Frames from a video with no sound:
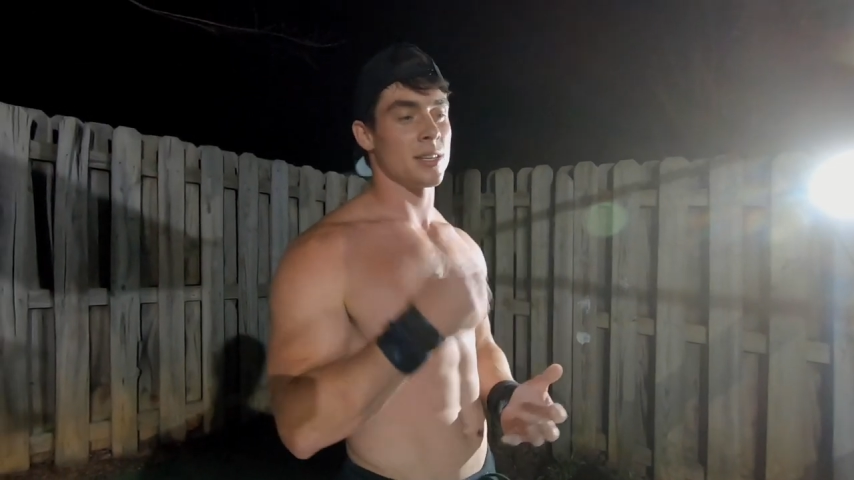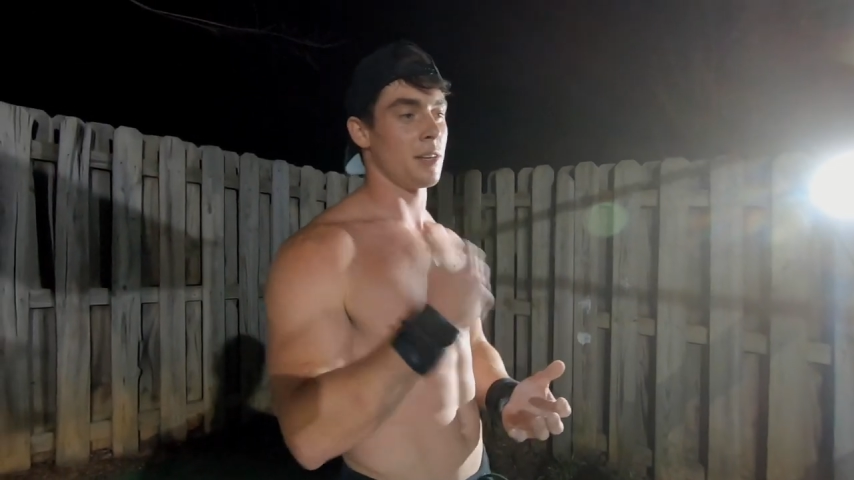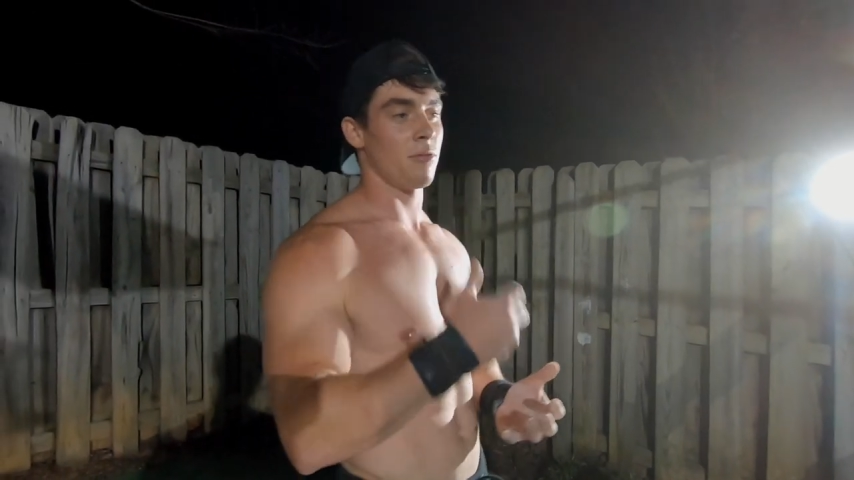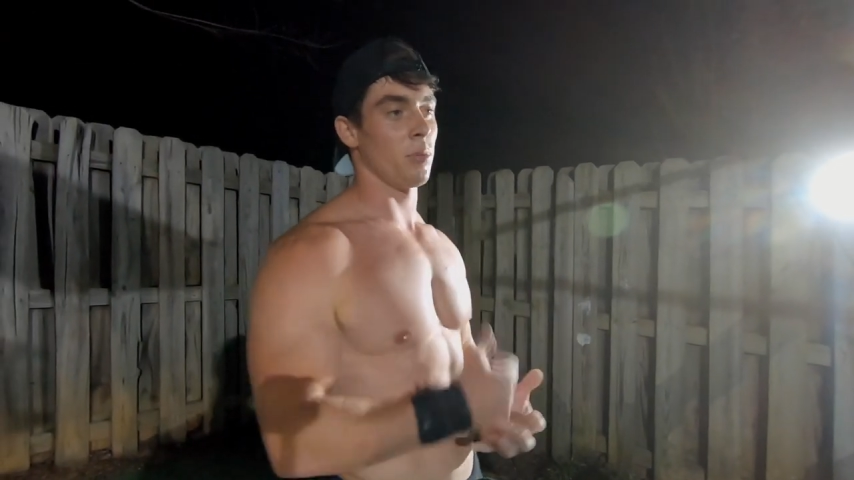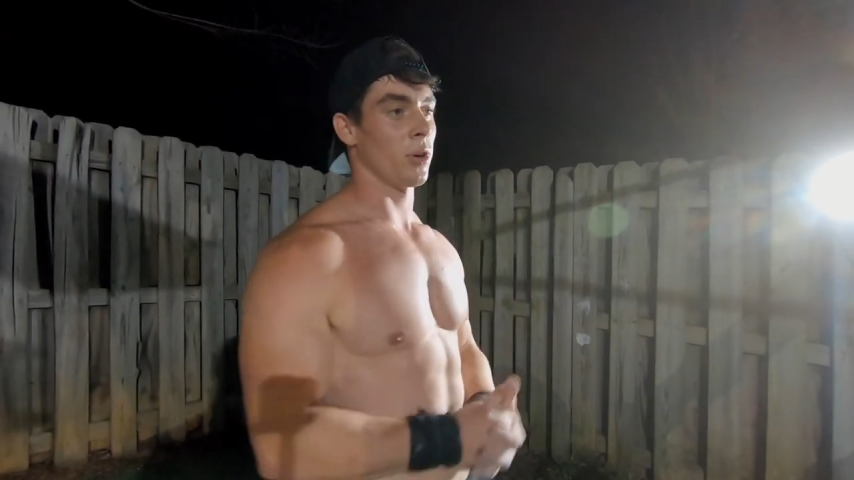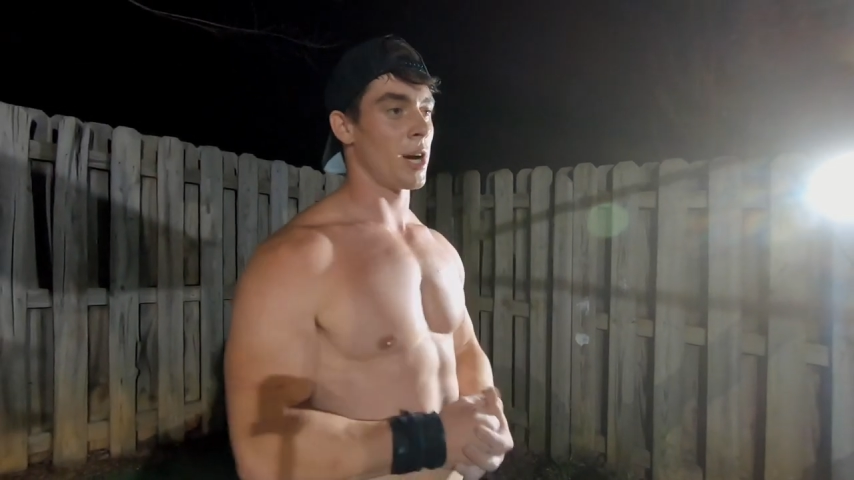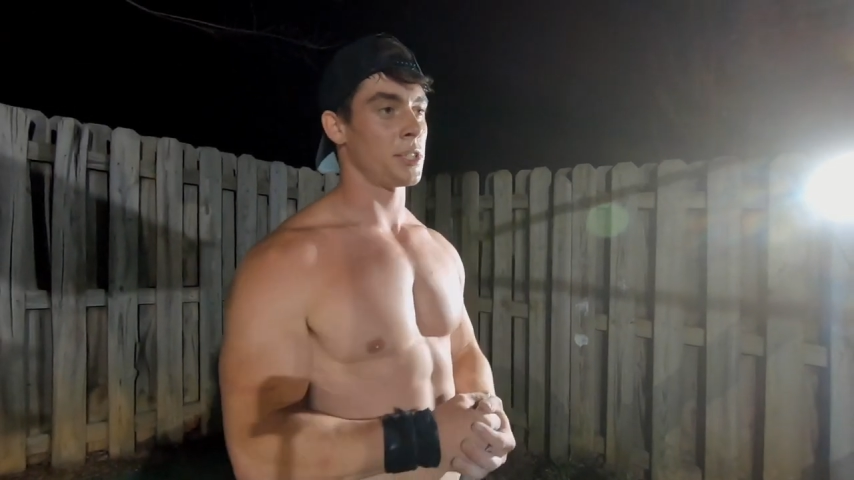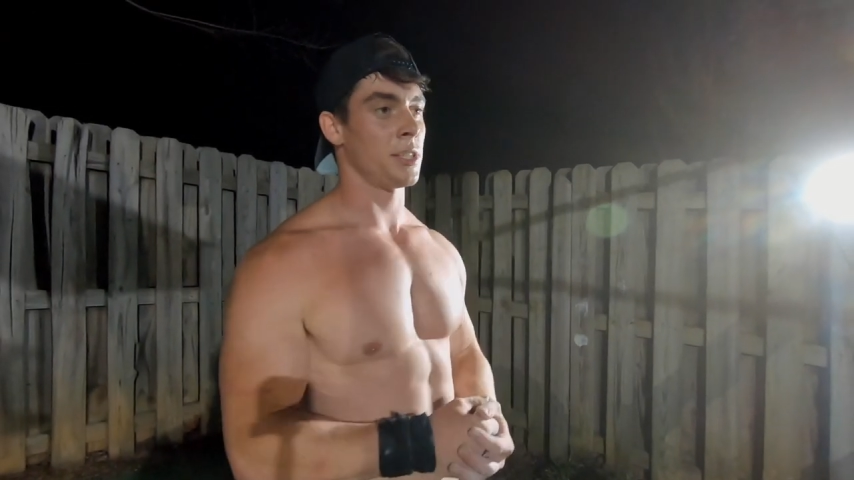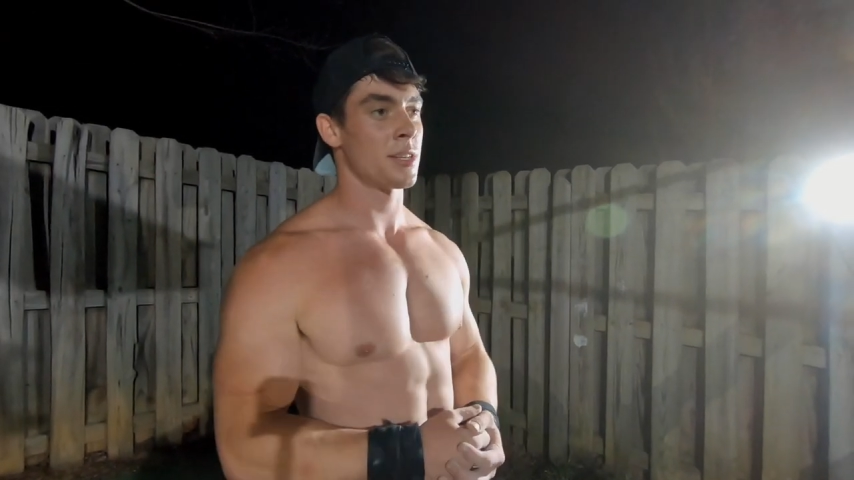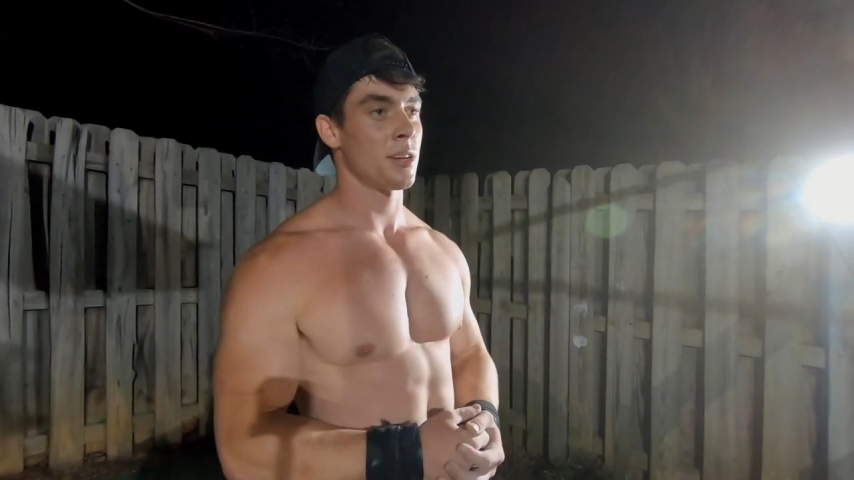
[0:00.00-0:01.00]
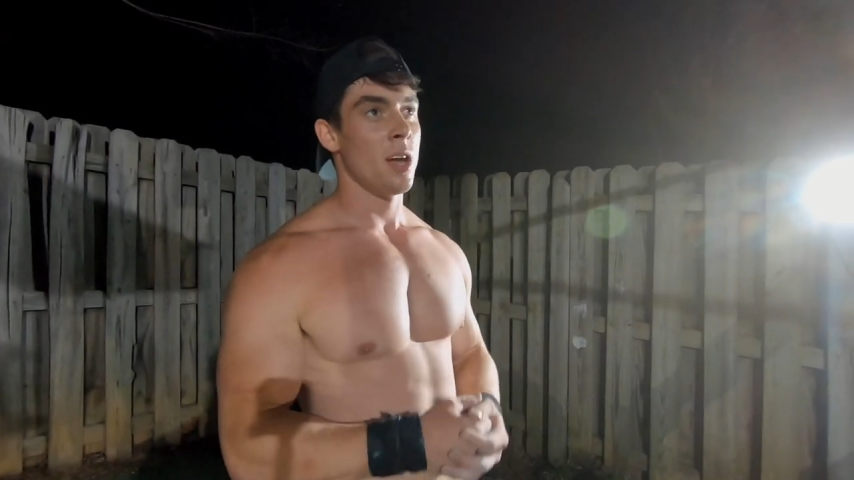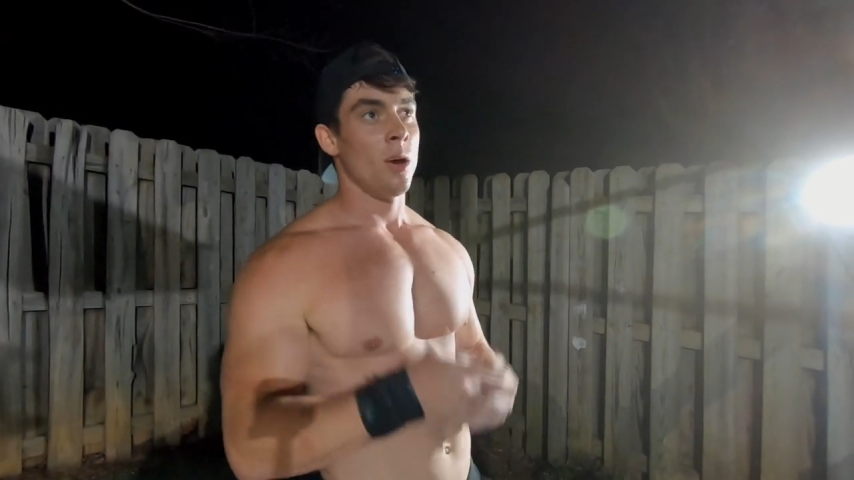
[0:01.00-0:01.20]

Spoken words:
and different progressions